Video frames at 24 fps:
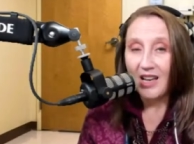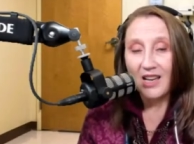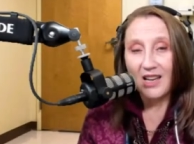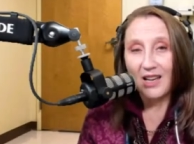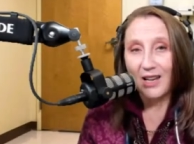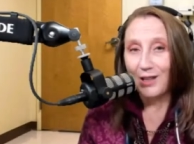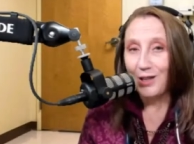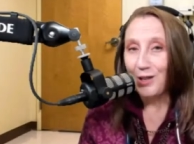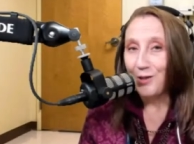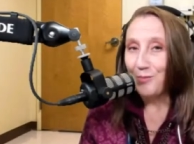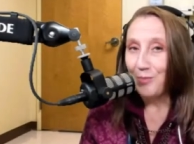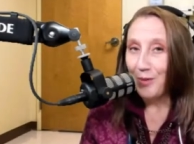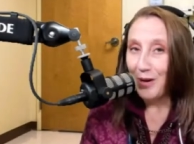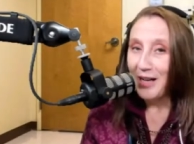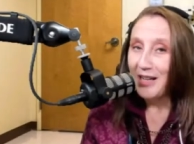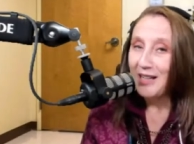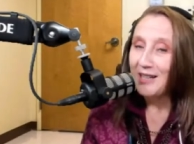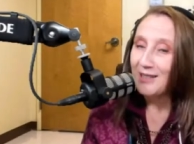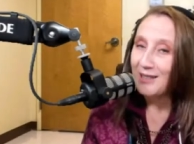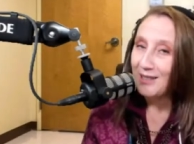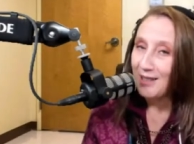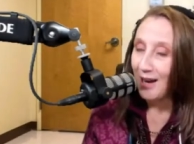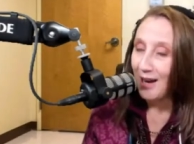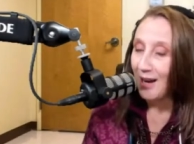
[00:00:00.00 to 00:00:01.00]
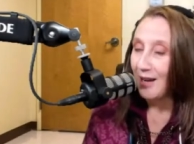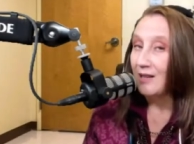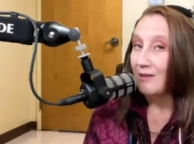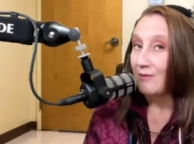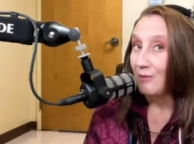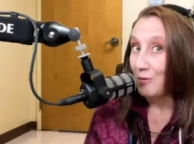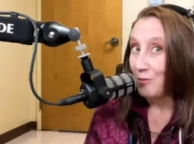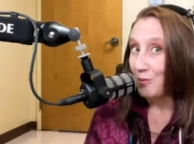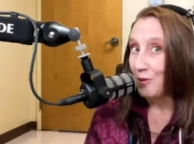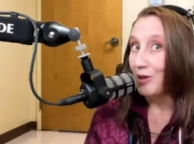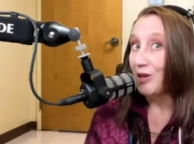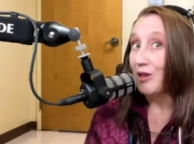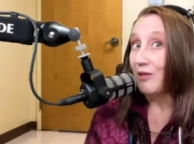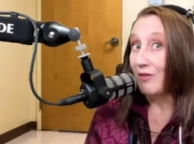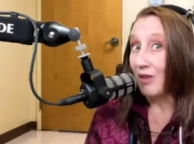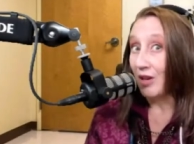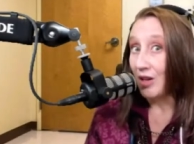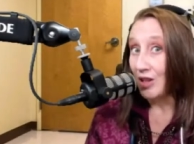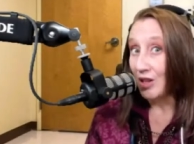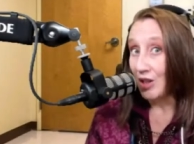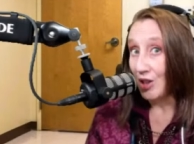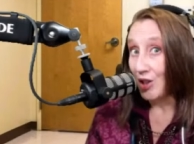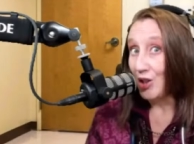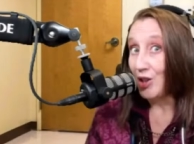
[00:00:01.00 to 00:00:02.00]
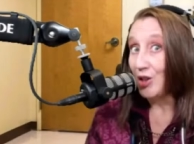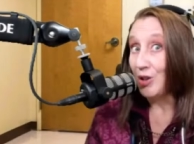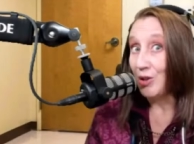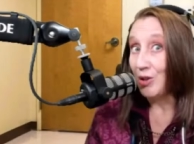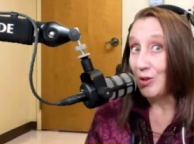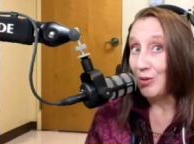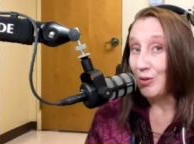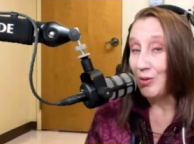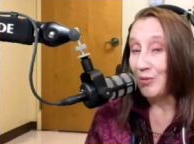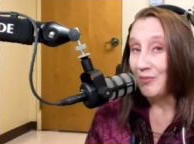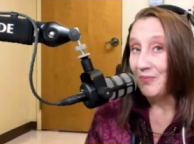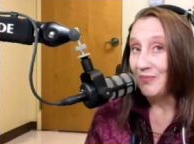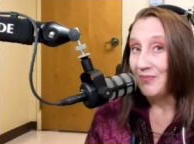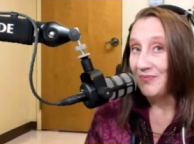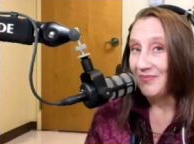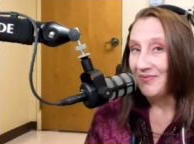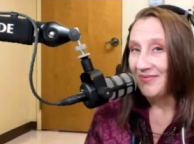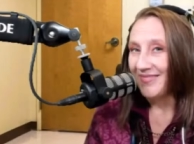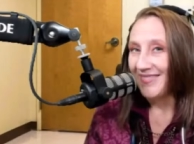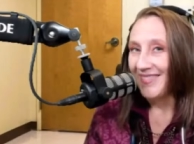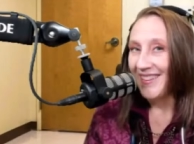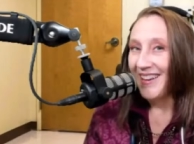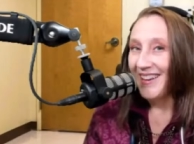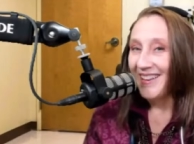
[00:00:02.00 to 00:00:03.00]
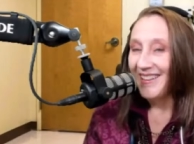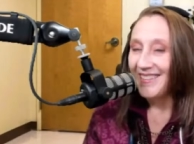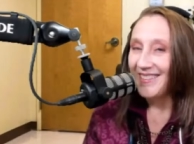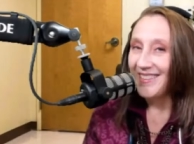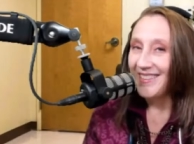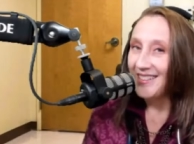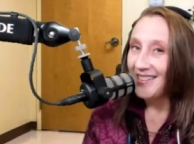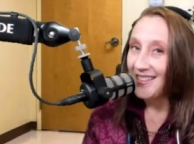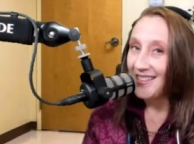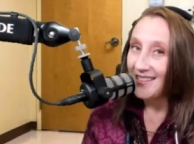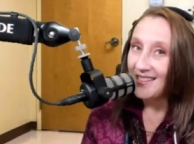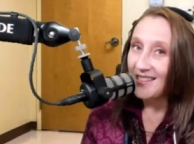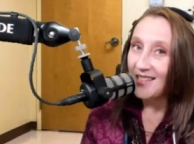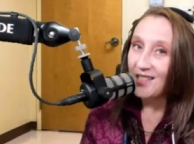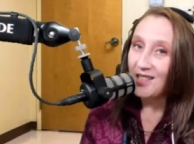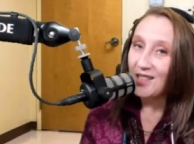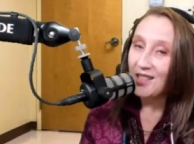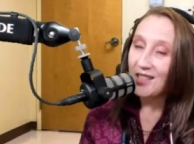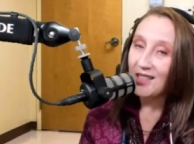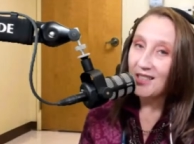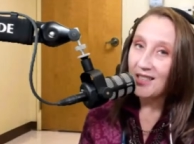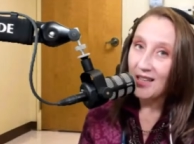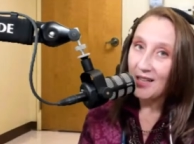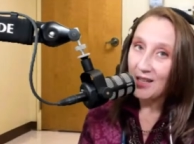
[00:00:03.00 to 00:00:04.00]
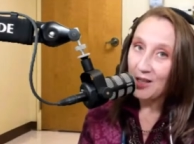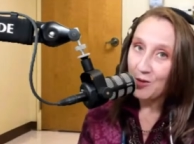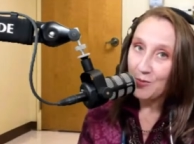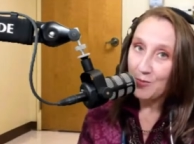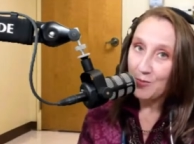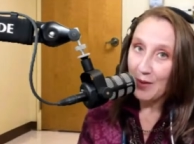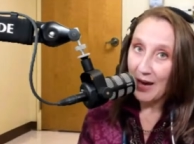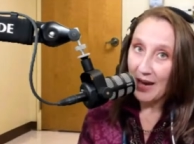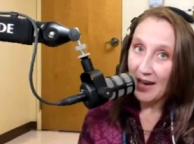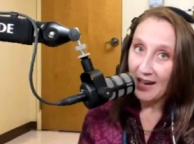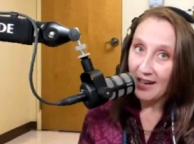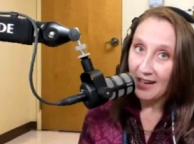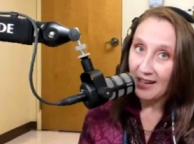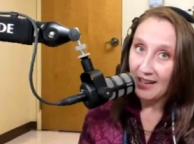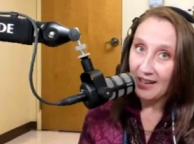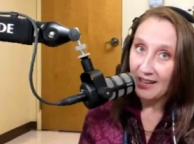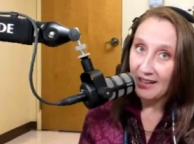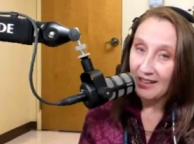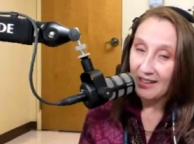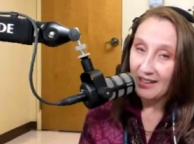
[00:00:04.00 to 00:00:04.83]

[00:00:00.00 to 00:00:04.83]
And your brain is kind of a work of art too. The decisions that you make,